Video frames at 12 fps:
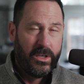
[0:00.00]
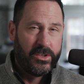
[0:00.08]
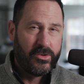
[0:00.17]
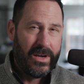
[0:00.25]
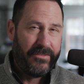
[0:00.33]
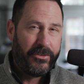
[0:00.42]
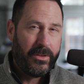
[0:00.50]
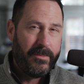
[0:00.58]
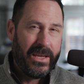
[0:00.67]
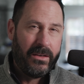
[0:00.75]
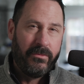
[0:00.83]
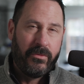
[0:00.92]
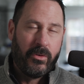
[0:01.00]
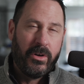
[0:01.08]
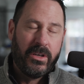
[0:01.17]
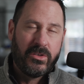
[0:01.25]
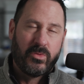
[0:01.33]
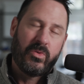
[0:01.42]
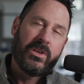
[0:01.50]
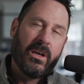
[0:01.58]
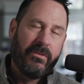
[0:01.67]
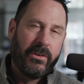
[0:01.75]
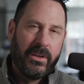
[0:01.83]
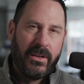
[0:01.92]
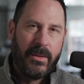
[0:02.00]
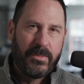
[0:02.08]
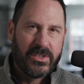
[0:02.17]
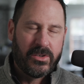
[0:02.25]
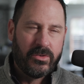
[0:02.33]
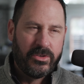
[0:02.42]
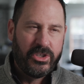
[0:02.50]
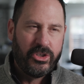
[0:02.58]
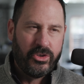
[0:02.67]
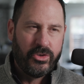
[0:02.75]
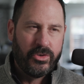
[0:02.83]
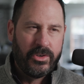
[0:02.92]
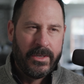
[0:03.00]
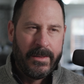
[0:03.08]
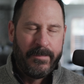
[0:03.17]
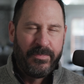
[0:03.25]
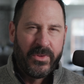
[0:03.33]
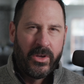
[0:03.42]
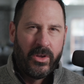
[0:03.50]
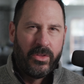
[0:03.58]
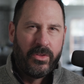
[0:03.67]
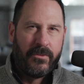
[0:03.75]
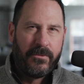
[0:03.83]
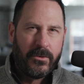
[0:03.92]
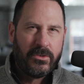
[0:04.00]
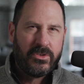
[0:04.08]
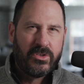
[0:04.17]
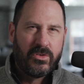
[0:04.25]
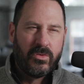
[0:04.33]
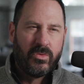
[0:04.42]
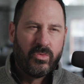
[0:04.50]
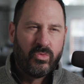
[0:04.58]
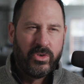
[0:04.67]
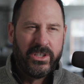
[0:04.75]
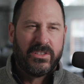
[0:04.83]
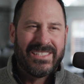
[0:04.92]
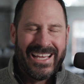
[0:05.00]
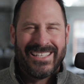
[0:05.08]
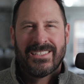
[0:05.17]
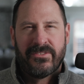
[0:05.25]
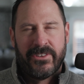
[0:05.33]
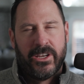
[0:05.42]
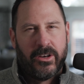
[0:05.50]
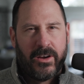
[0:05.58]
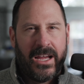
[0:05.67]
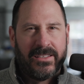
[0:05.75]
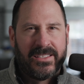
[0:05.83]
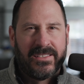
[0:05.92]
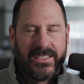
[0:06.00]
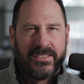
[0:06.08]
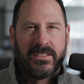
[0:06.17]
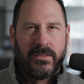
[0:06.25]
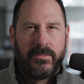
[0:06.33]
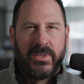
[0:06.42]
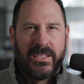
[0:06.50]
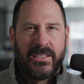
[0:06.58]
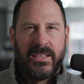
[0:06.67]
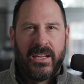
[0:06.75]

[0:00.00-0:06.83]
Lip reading: So after the maiden voyage, which we covered in episode 2, the first real test of an aircraft system and